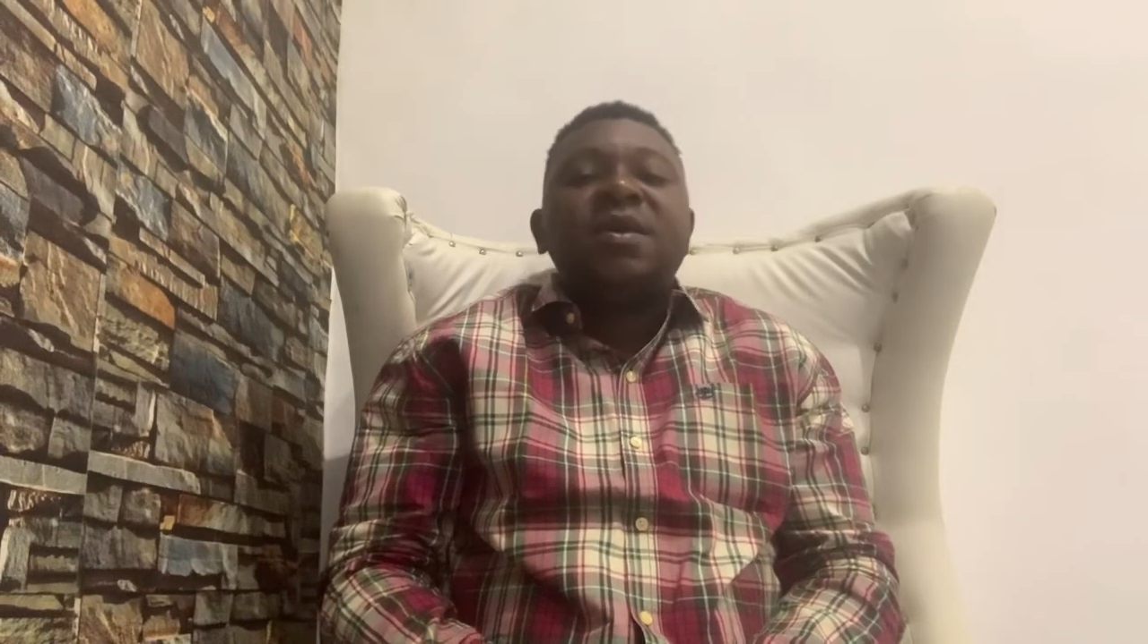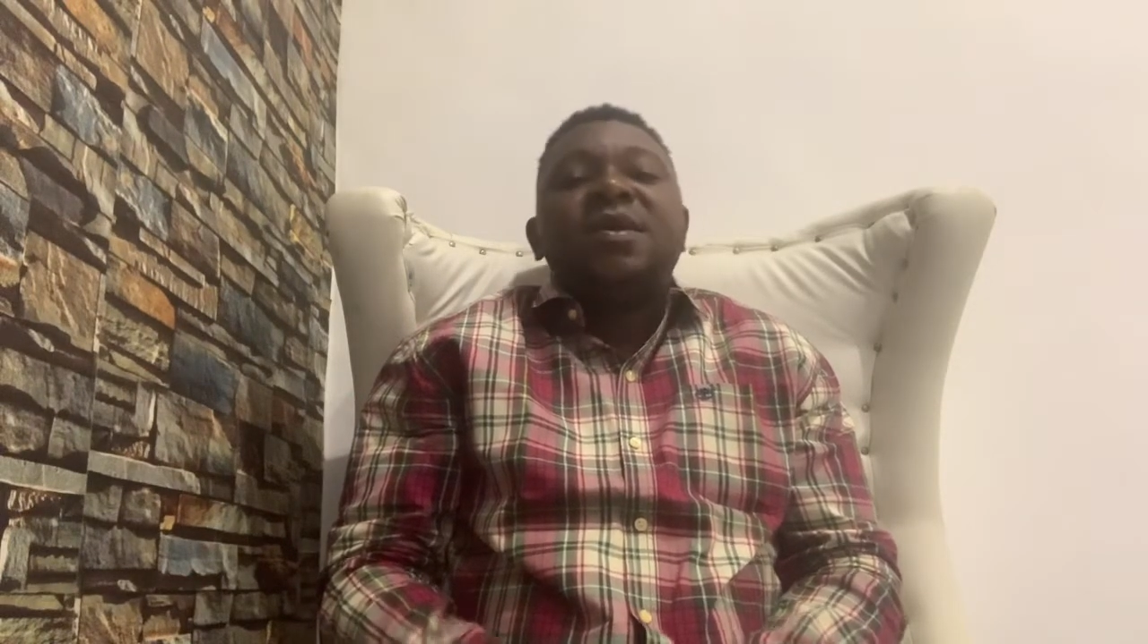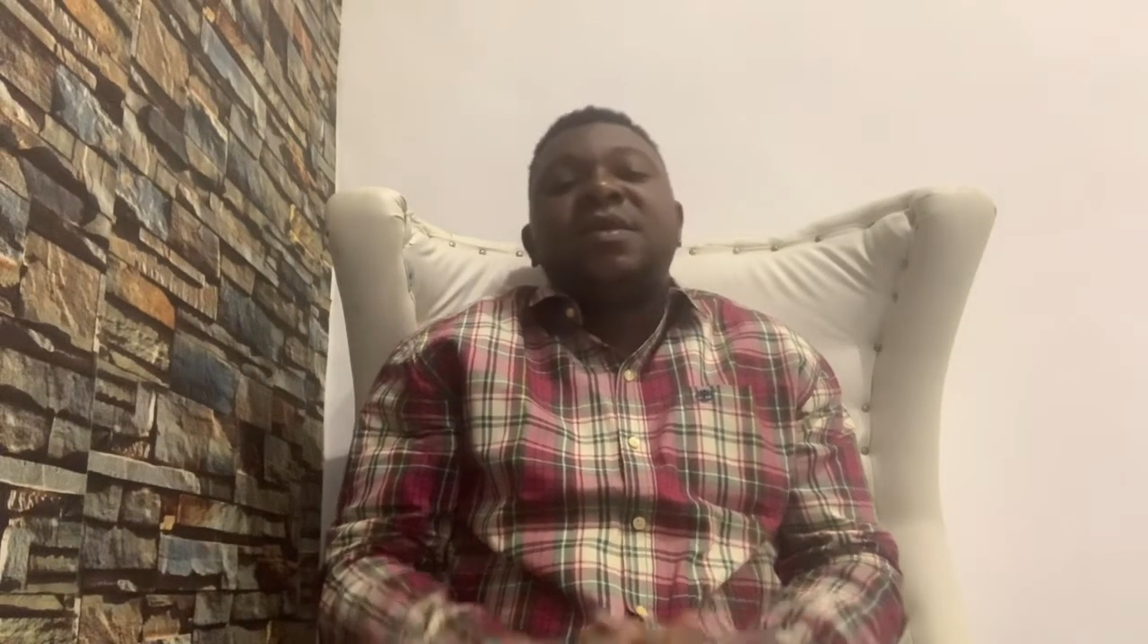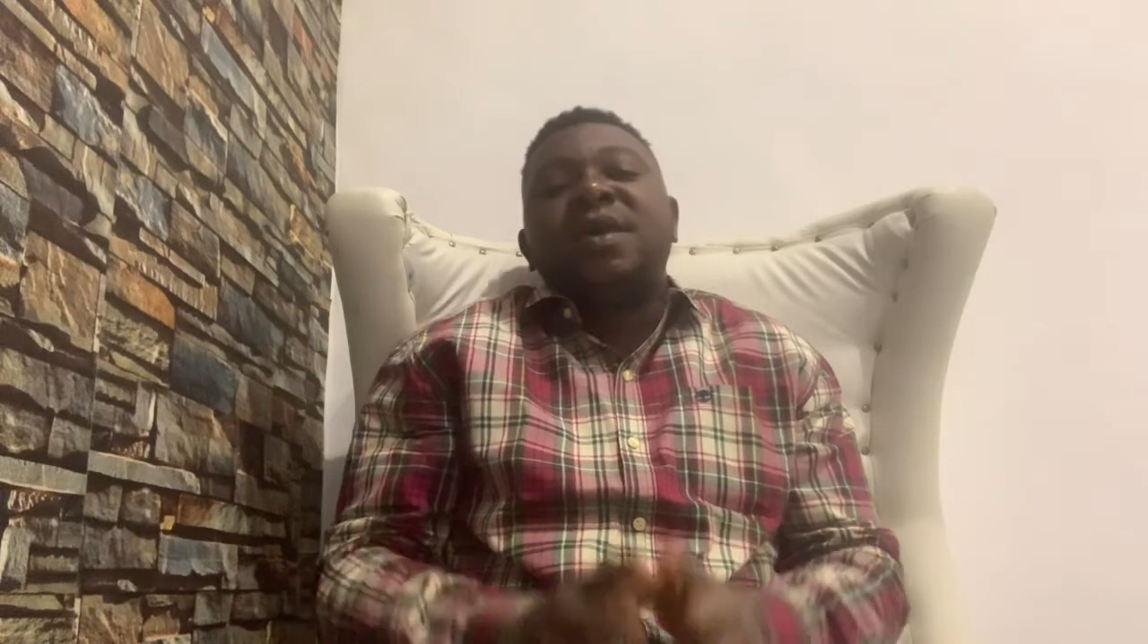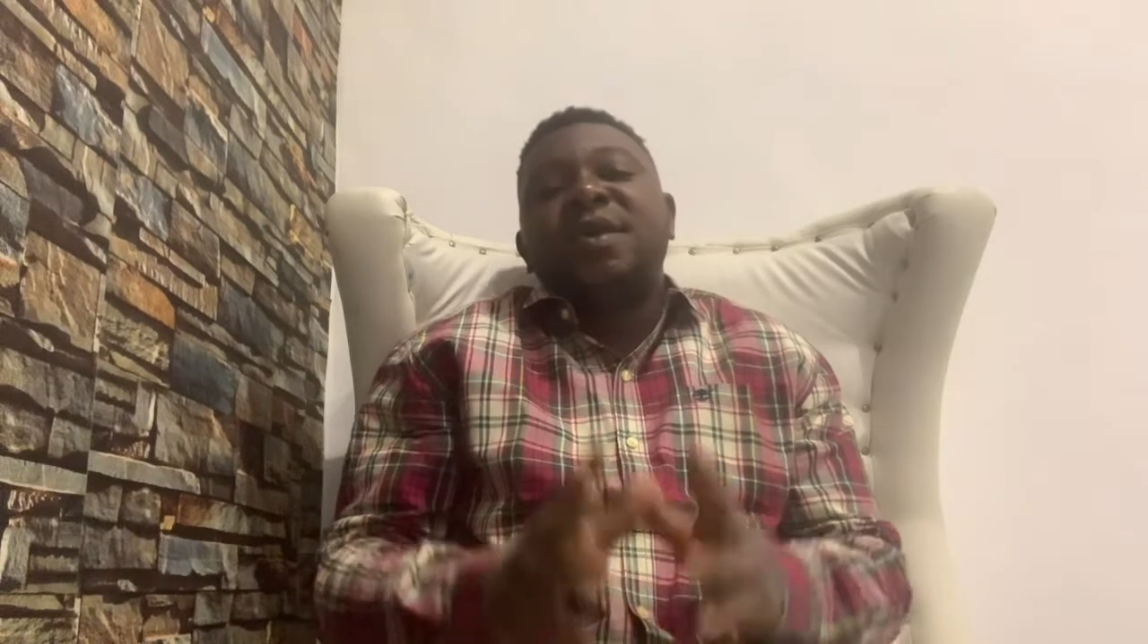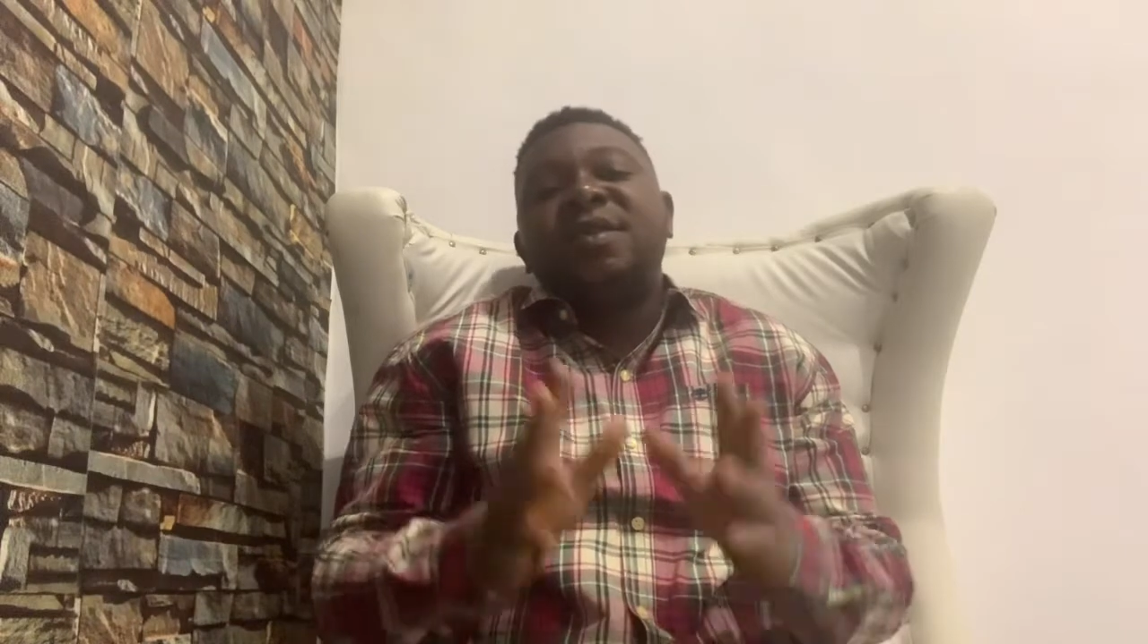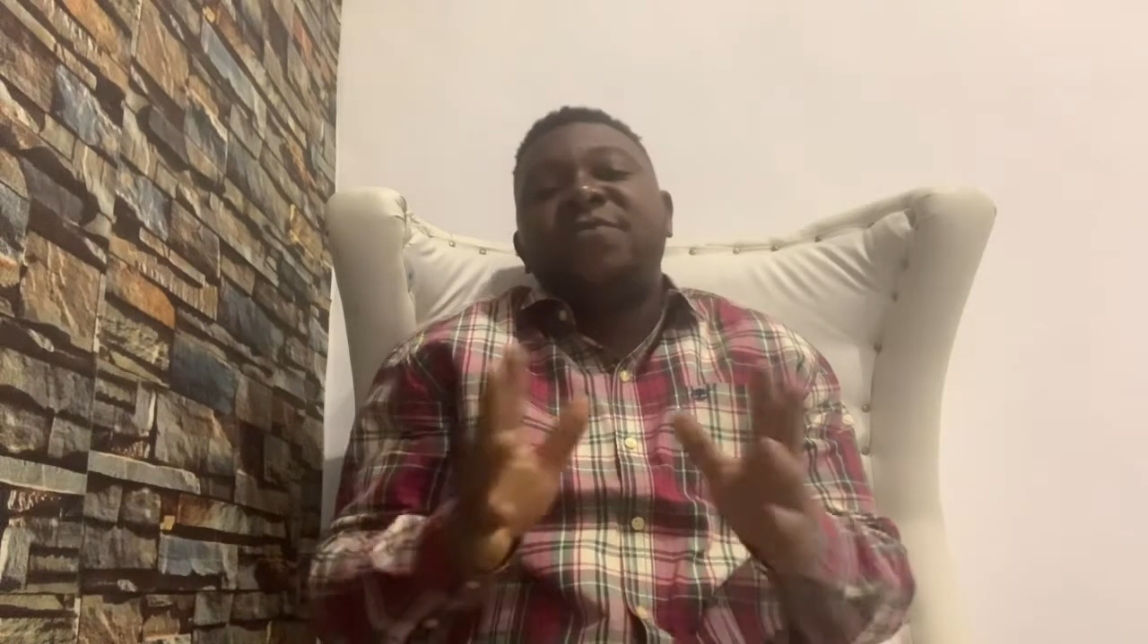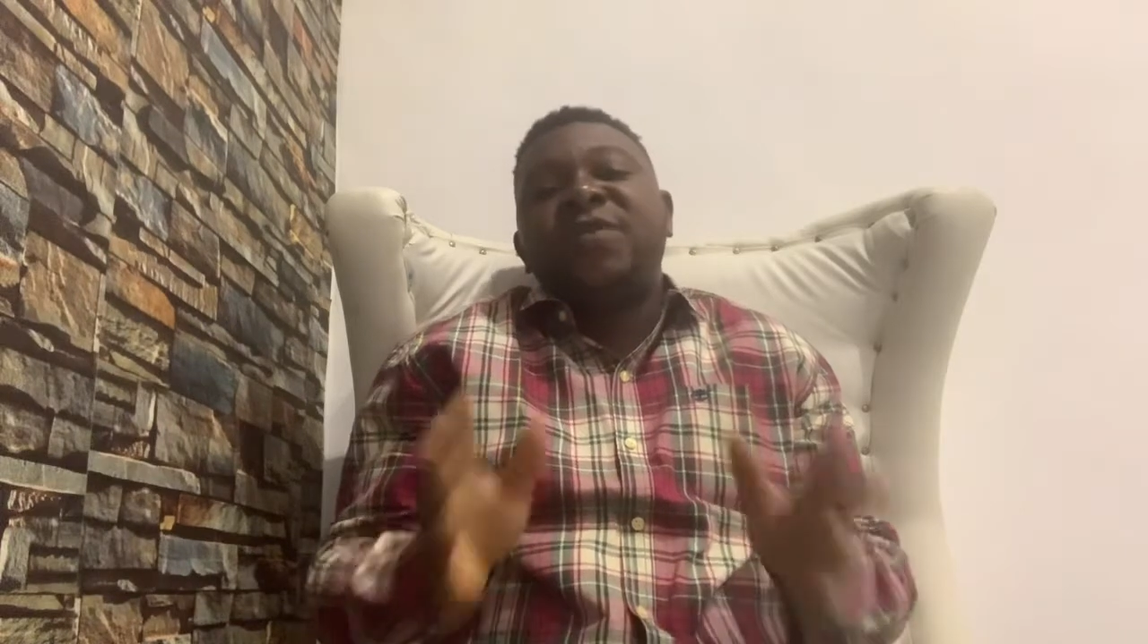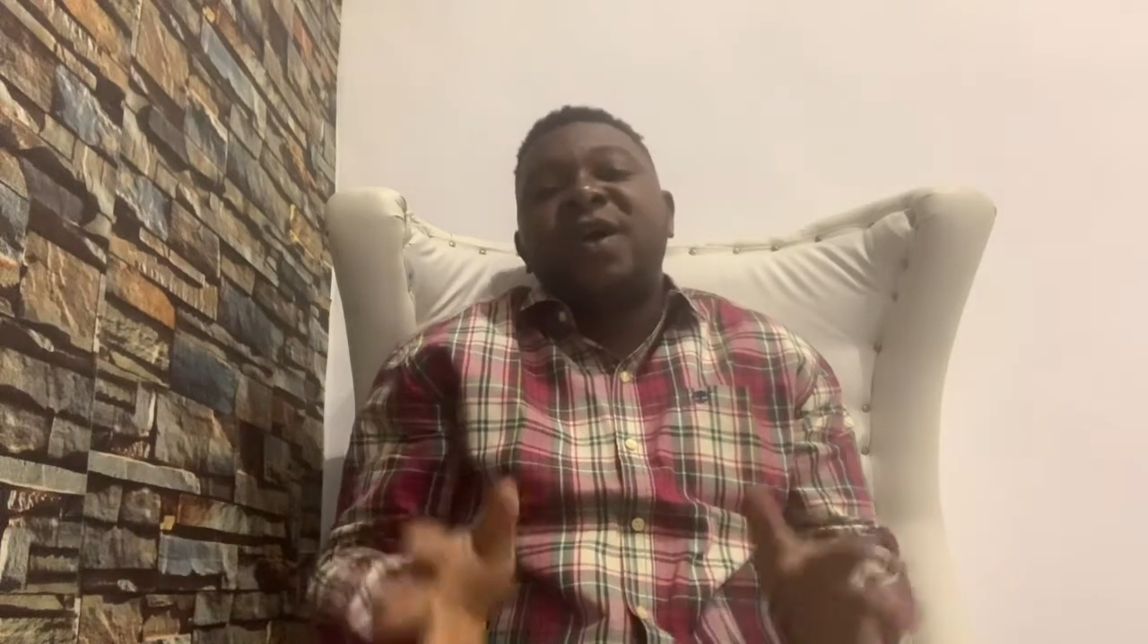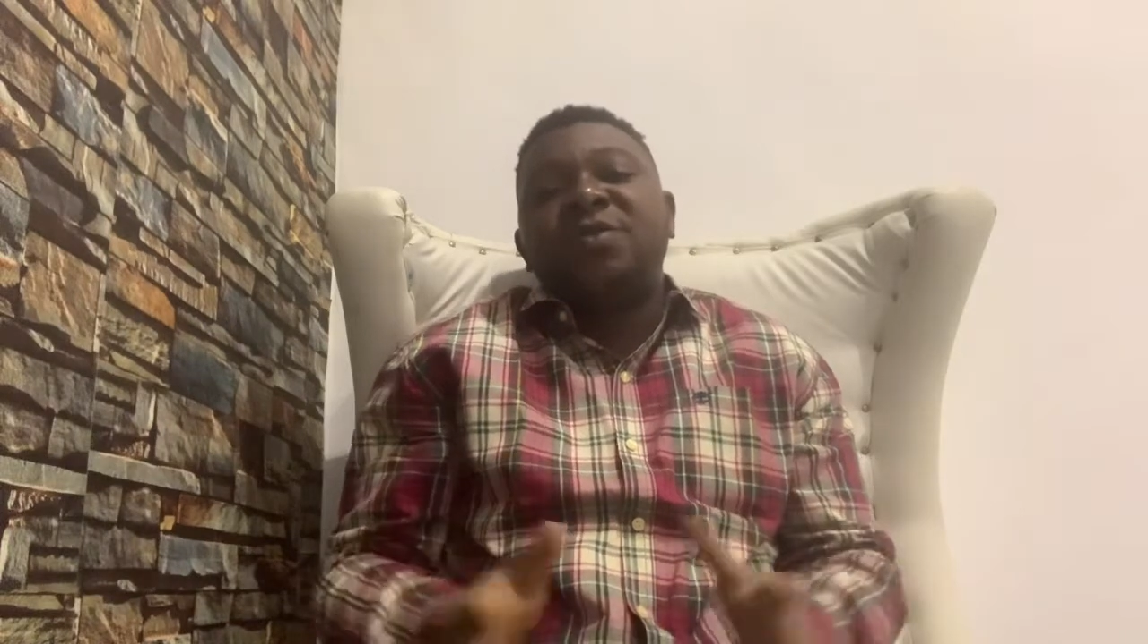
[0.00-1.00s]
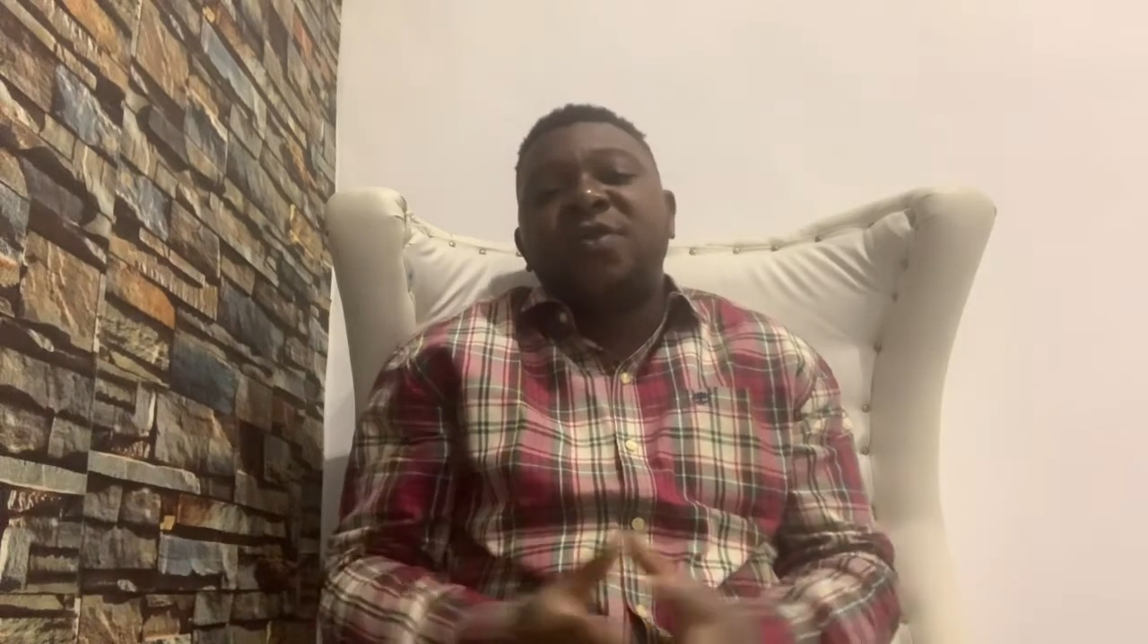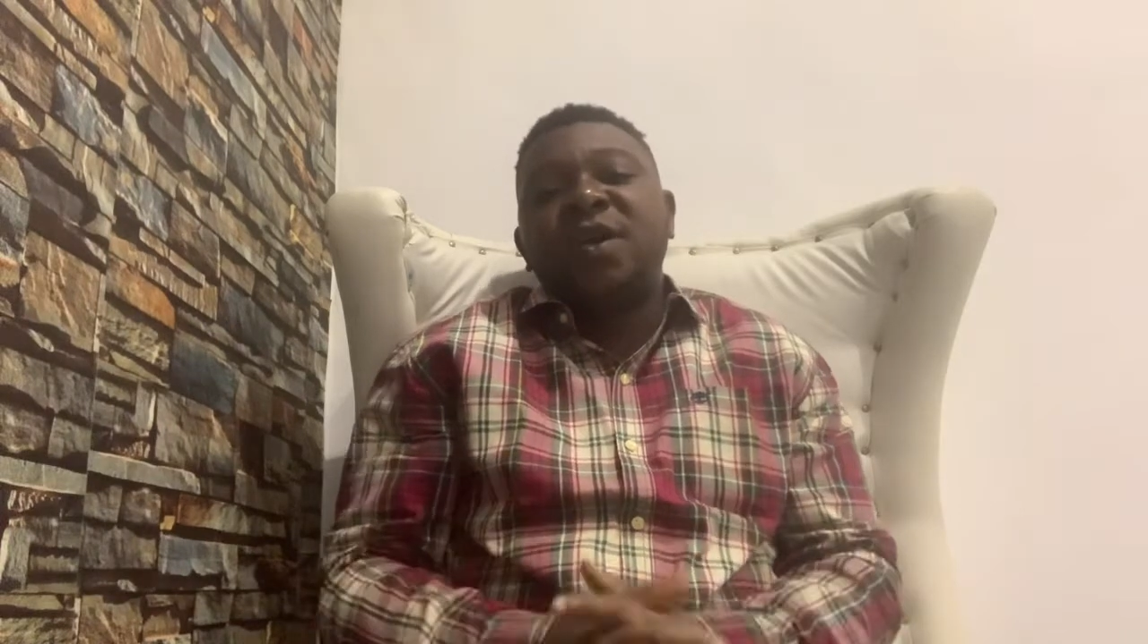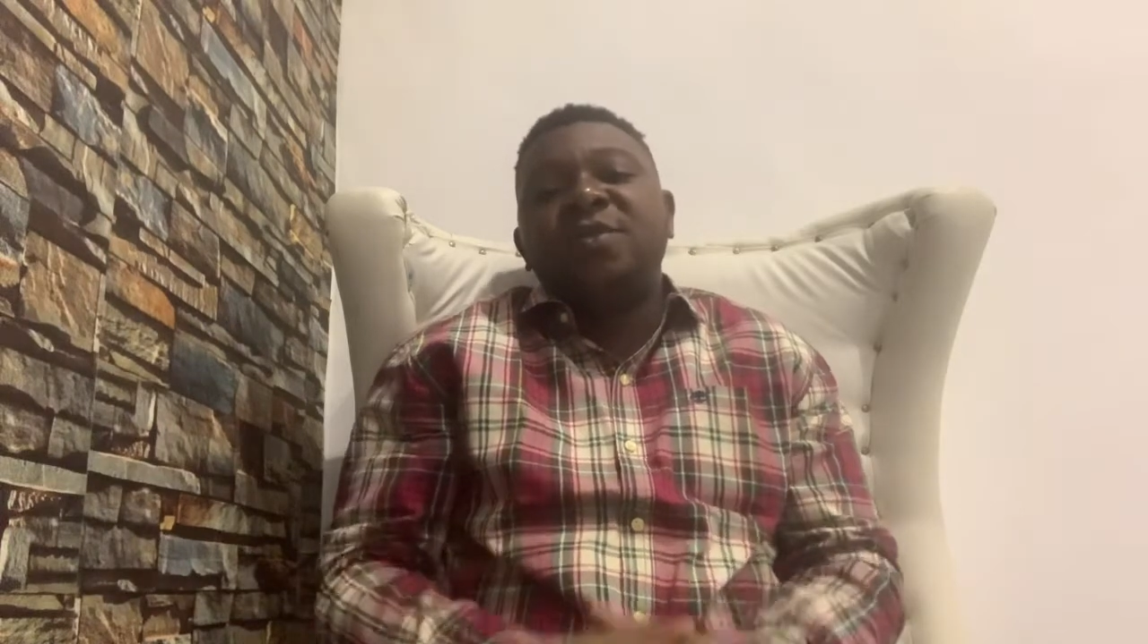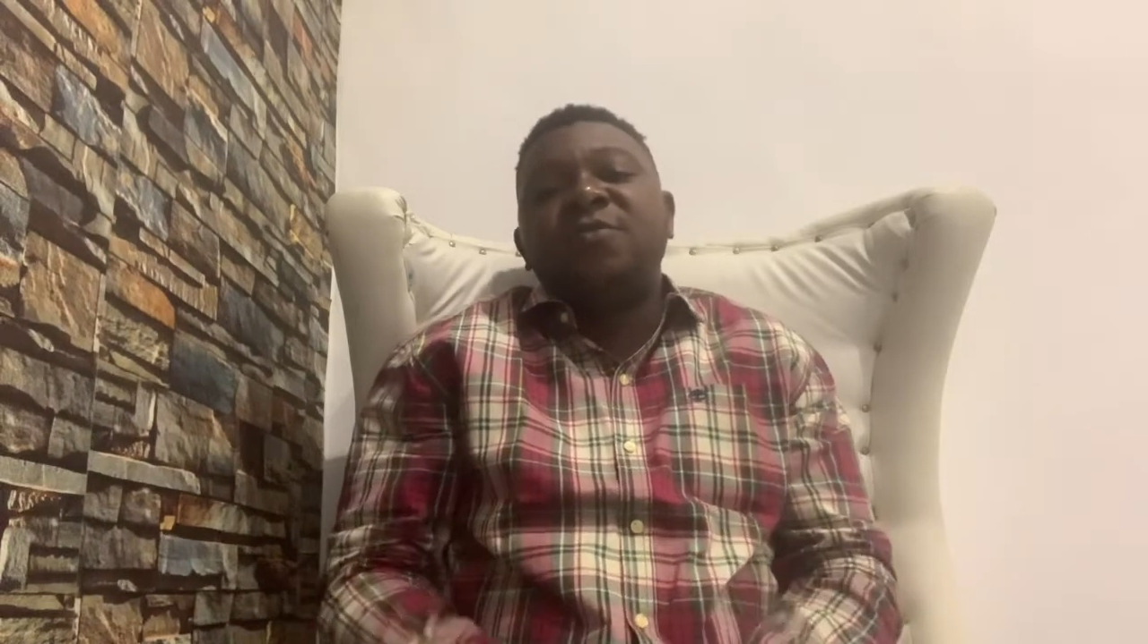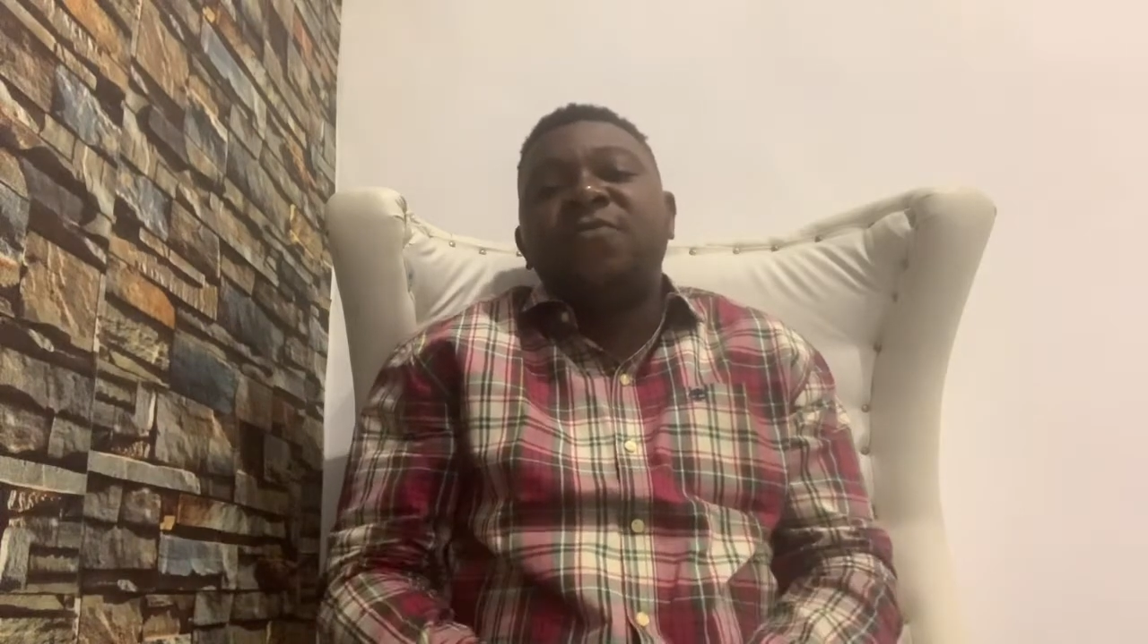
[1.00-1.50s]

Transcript: is a severe threat